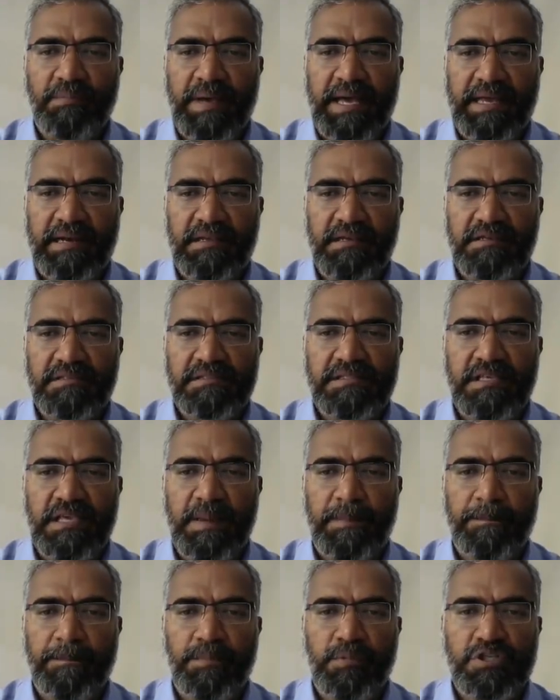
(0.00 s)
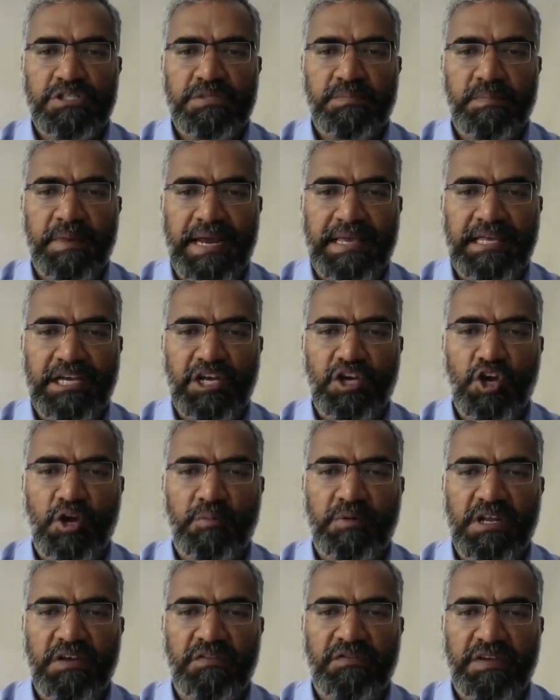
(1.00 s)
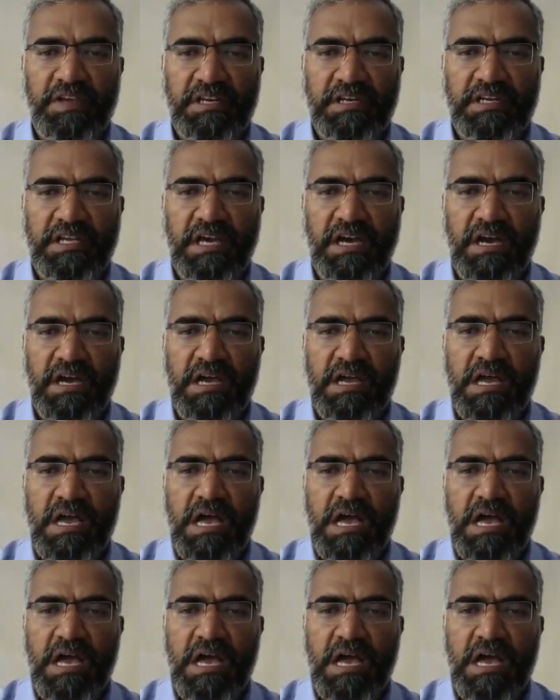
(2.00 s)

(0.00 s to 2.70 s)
barriers imposed by the Government of India